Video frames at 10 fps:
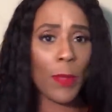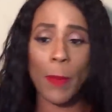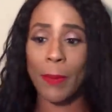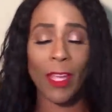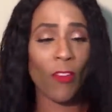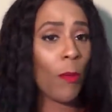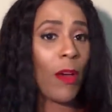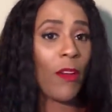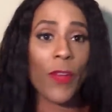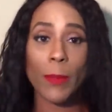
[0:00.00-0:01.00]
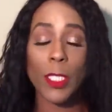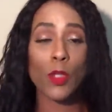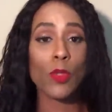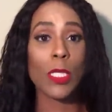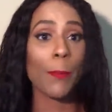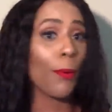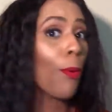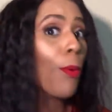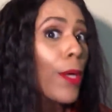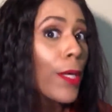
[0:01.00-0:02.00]
baby, give him a family to
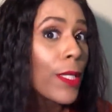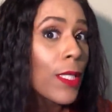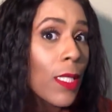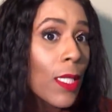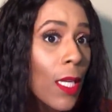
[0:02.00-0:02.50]
support.